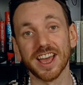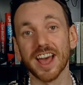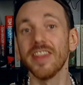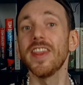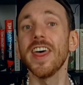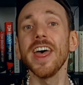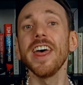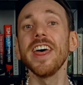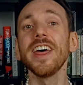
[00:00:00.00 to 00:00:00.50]

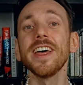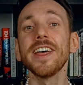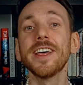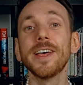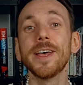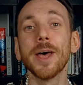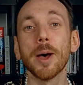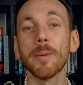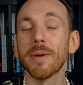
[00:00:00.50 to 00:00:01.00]
And there,
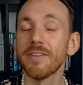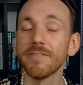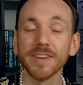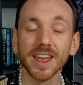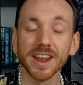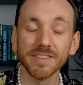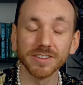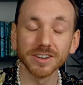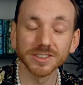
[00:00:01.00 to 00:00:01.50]
my
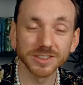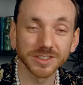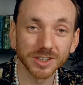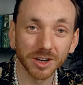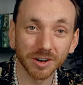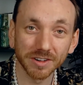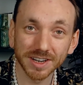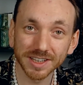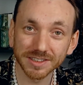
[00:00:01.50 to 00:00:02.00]
favourite
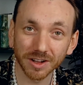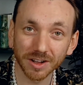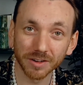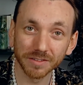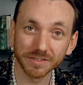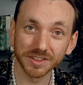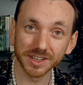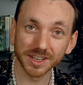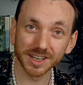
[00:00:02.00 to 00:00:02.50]
stories
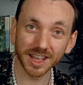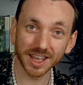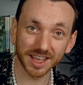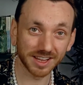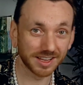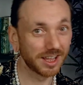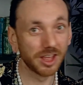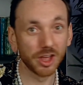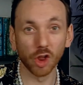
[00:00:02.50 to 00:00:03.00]
of
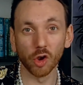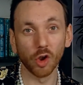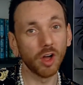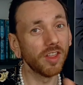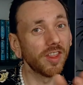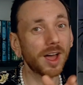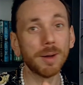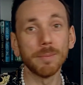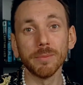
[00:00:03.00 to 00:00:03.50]
today. Not
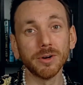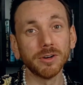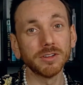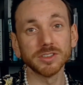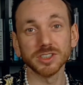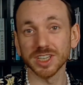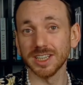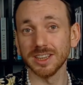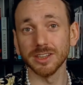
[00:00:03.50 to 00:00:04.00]
that
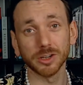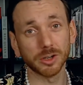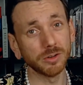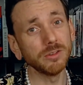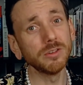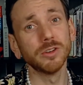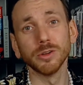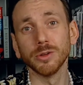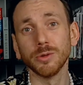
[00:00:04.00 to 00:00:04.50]
much in the
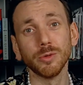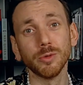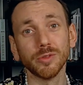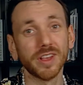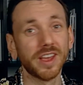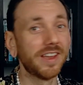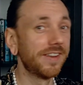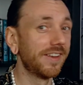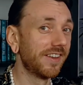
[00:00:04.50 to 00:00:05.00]
good news
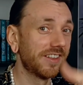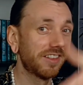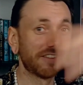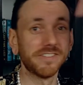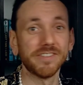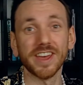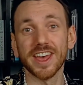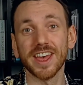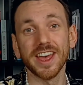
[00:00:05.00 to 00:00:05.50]

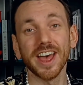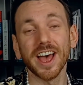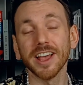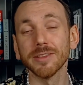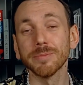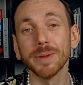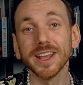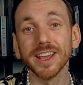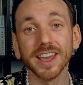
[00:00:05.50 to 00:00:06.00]
sphere
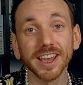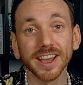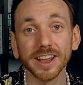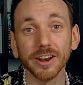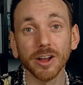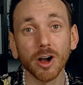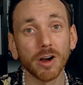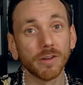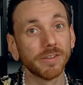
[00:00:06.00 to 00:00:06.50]
has been kicking
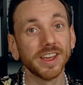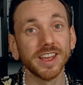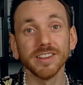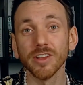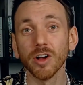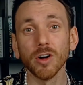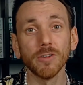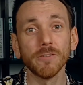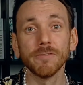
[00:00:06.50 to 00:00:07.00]
off. It's
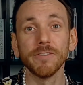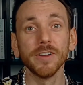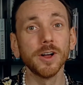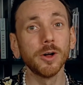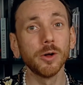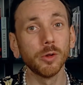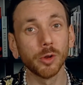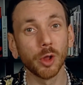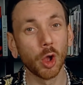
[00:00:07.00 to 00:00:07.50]
all
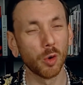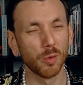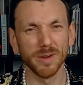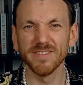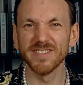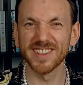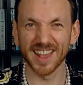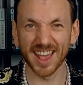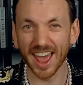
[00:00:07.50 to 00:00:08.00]
filled
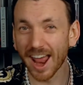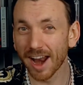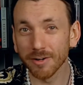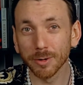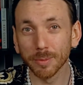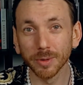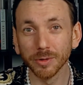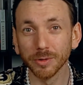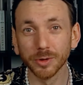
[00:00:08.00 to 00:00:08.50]
with
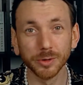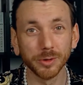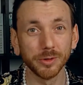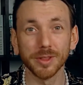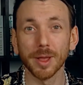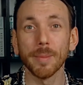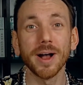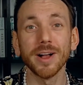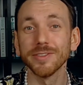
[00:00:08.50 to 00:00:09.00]
terrible news
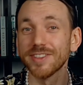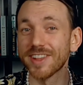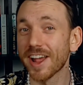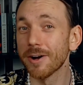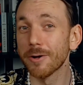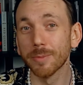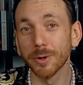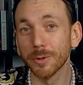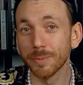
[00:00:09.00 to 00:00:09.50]
about
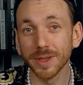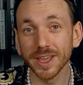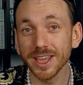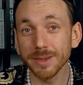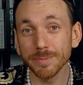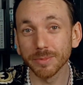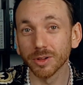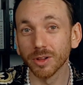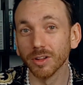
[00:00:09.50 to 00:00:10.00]
terrible
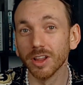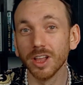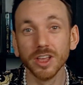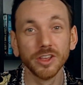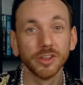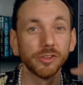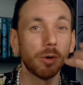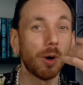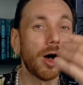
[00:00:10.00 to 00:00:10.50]
people.
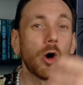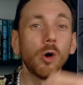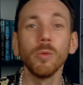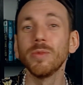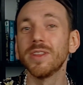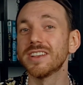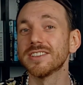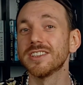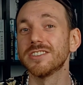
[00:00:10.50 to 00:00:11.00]
So I
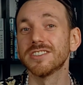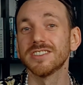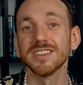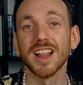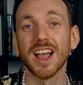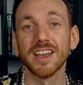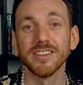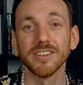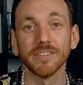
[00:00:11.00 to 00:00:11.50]
hope this little
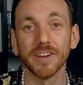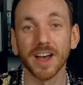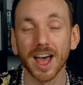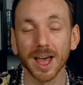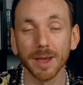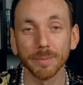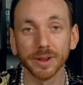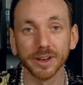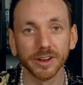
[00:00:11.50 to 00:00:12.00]
slice of
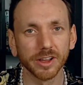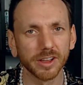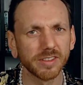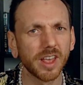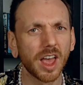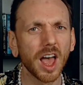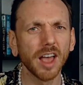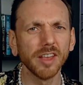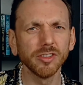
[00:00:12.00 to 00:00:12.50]
happiness
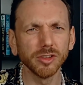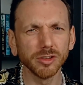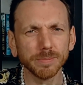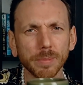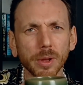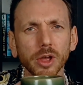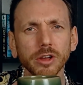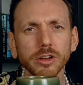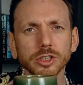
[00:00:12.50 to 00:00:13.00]
has just
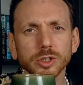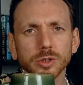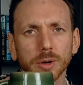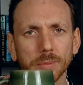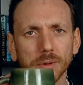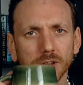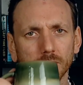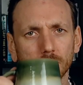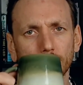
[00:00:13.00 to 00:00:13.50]
perked you
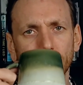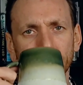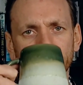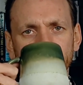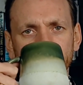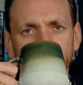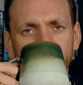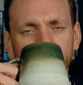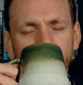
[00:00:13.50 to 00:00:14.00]
up a little bit
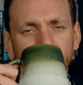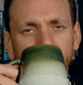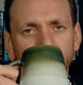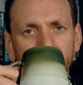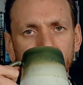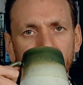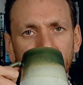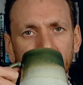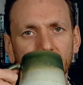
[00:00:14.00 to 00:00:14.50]
today.
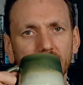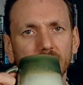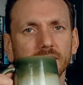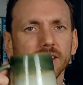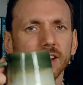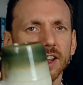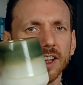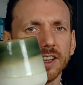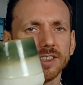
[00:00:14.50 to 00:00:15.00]

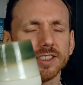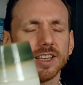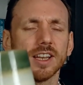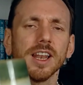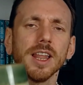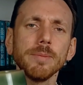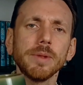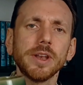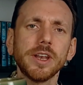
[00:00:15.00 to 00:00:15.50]
And like I said,
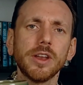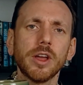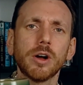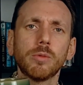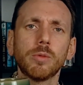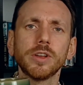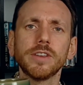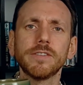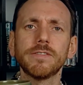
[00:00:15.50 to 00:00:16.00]
let me know
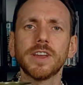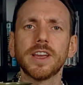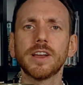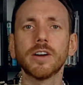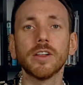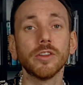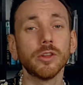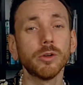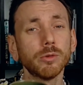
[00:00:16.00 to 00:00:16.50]
what you think
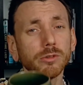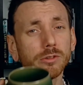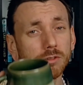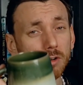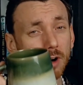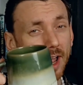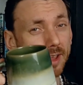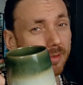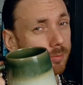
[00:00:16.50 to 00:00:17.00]
on those
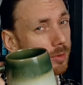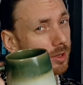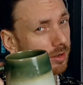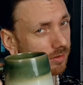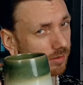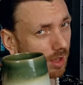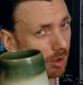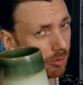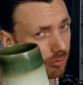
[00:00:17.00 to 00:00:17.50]
crests
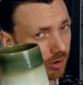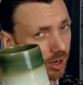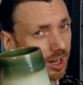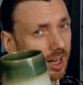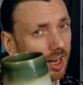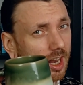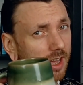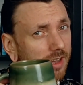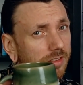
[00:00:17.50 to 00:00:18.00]
because I'd really
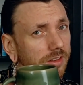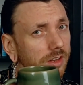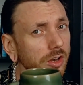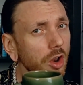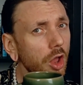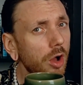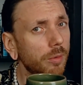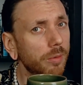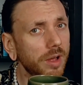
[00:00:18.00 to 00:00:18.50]
like to
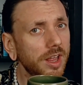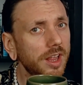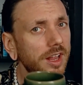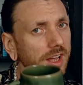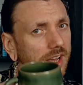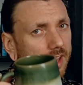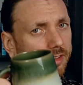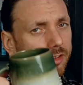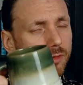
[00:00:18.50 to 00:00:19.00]
know.
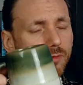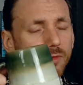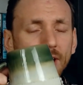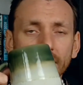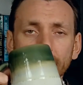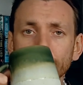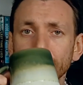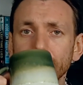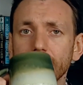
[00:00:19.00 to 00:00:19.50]
Get some
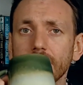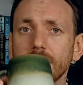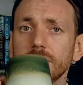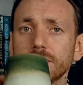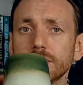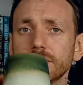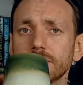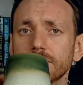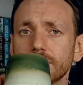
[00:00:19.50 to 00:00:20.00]

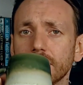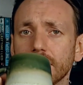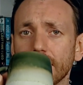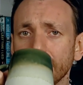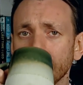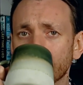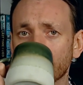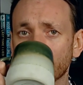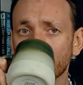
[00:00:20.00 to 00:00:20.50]
recommendations for
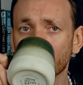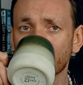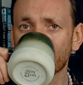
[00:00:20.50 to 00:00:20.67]
later.